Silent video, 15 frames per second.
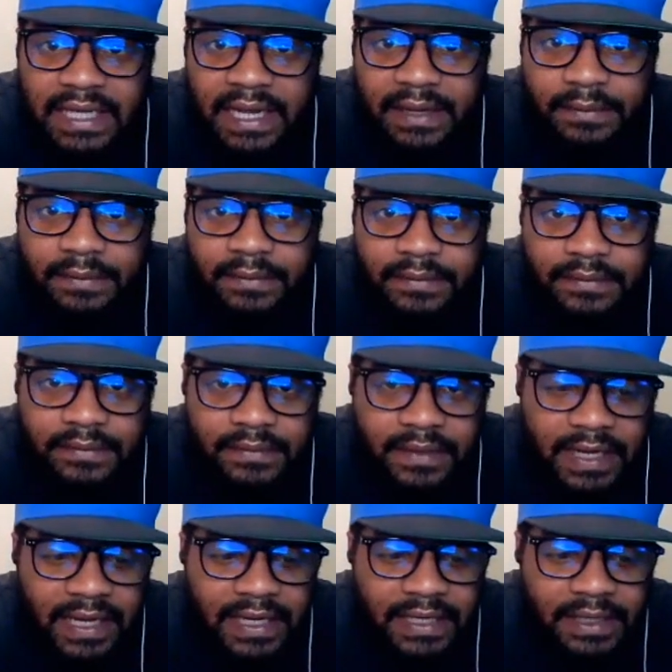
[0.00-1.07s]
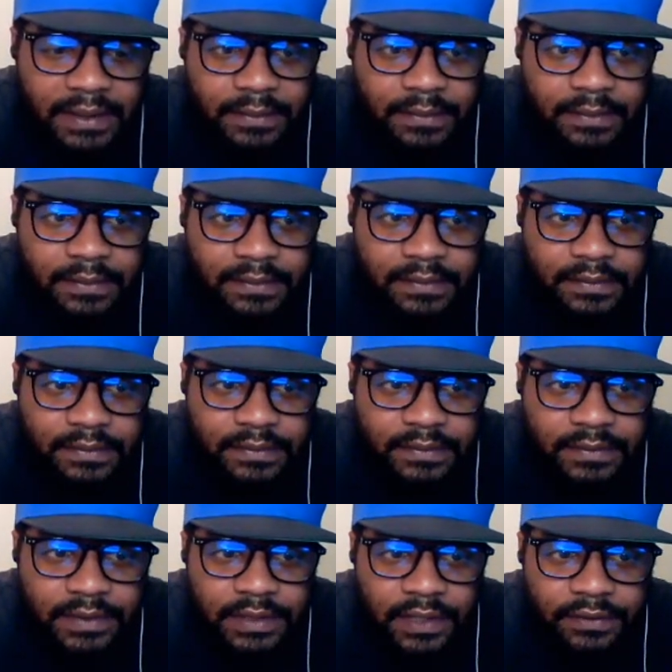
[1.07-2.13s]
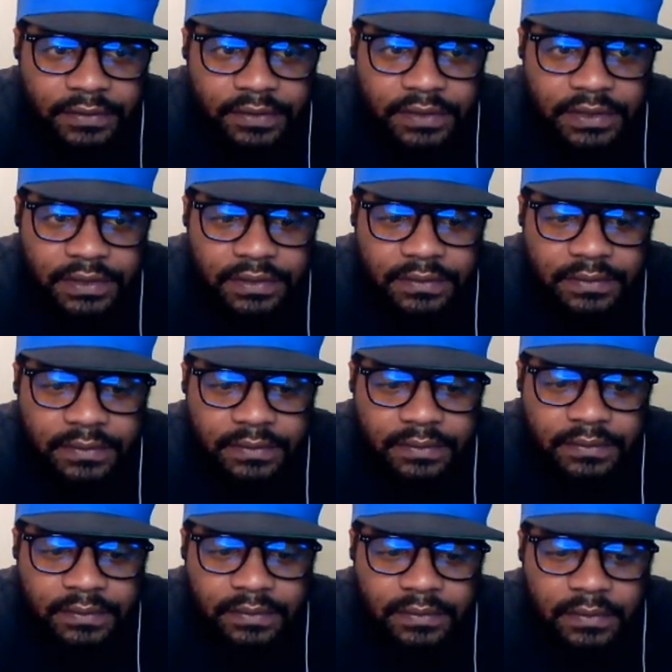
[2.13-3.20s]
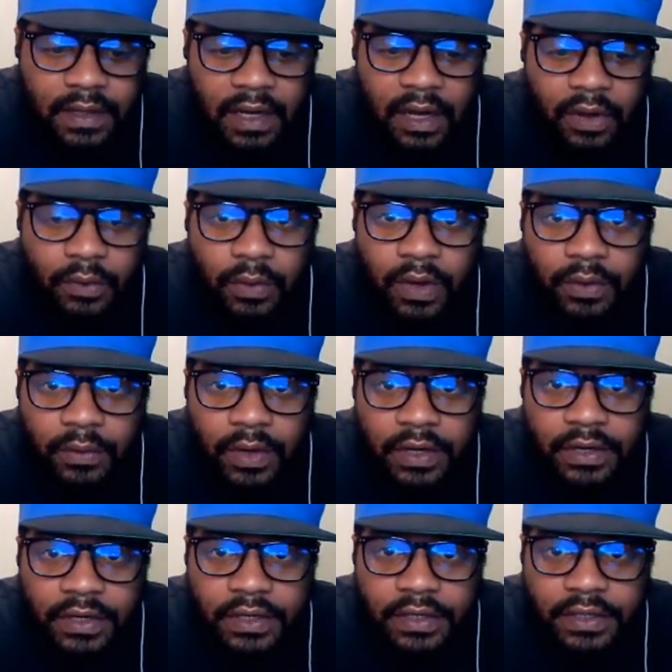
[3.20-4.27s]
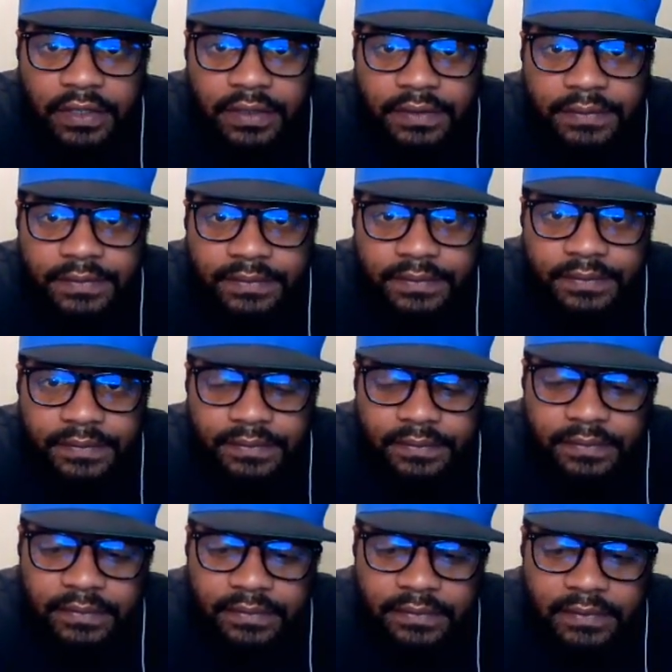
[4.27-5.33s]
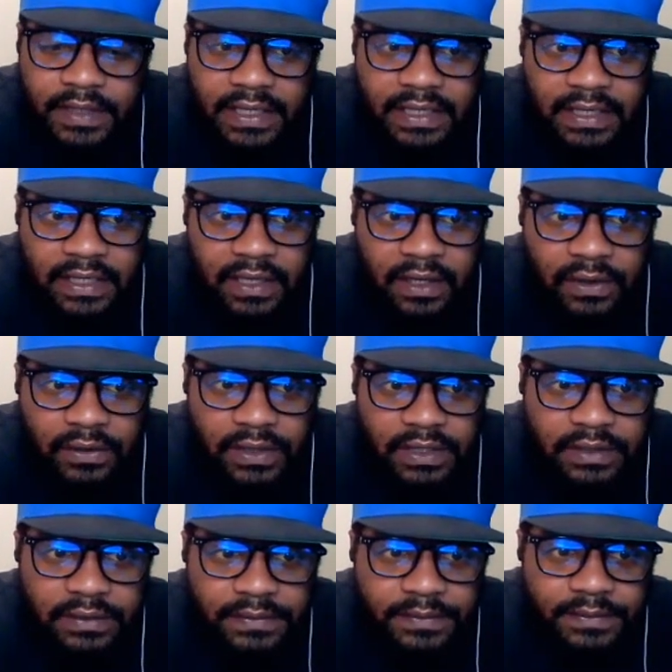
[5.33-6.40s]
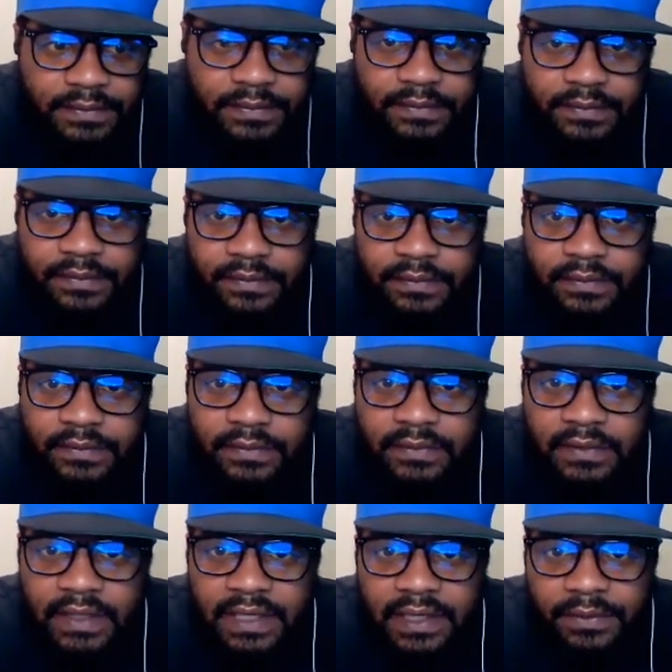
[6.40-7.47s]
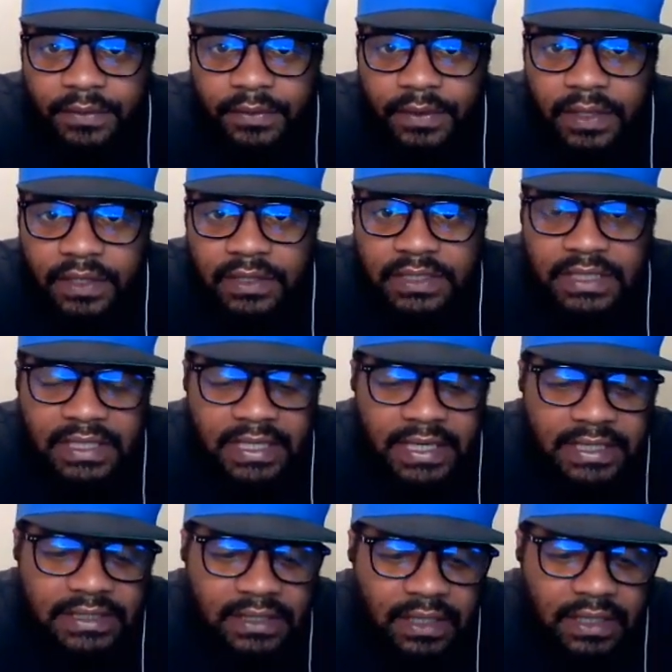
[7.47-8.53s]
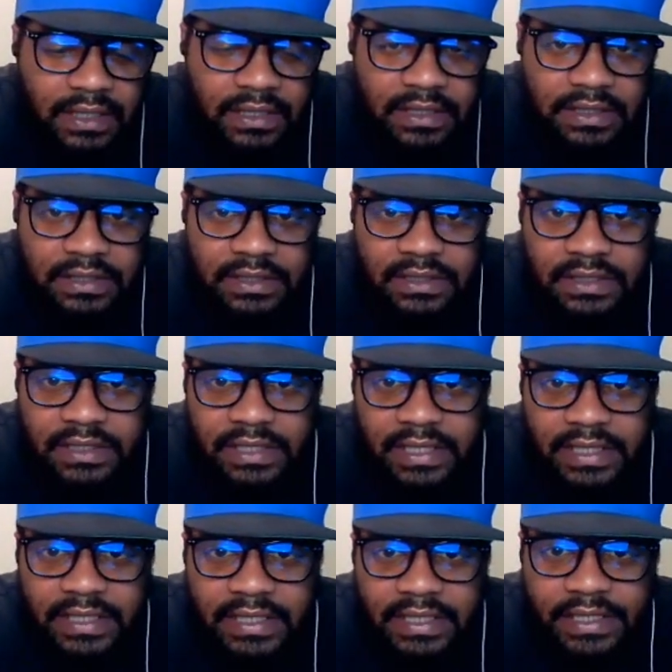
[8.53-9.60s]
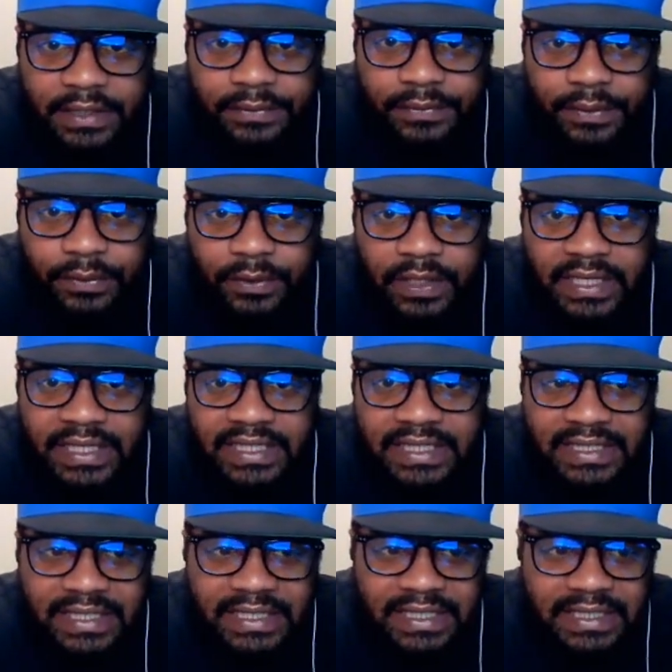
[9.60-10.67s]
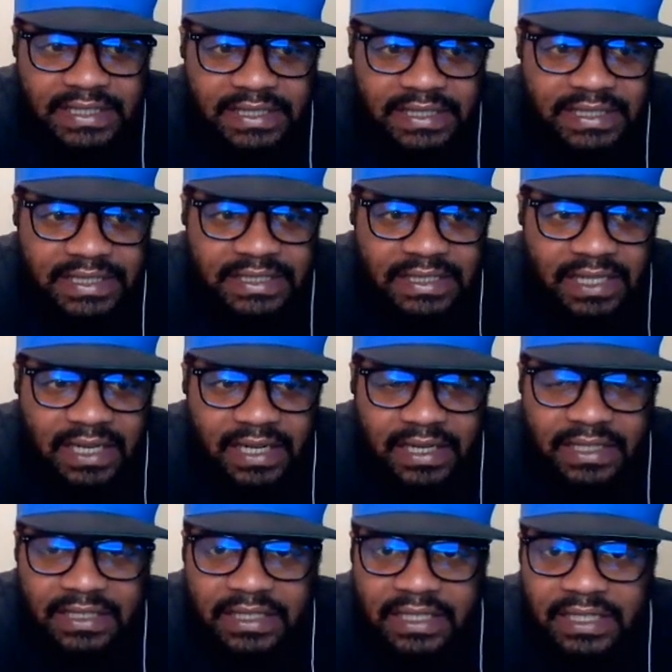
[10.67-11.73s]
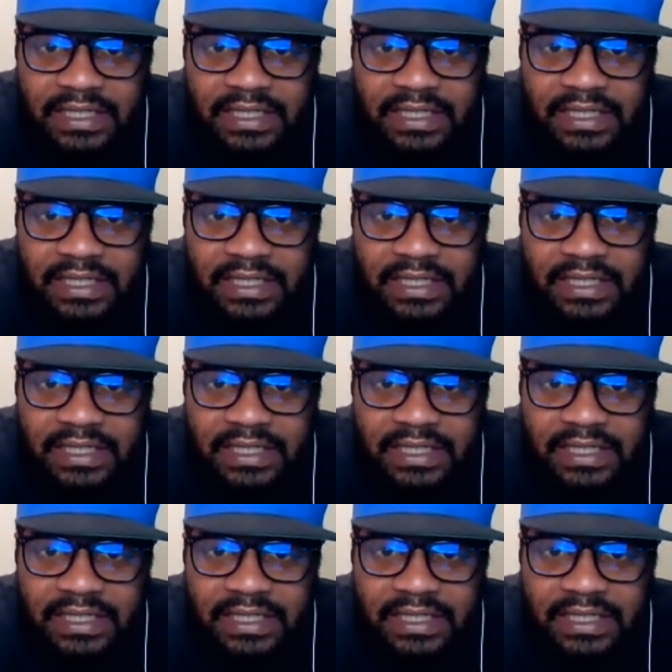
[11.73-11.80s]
type name servers, all one word, and then colon. And then we want to go to the next line, and then we want to indent this line,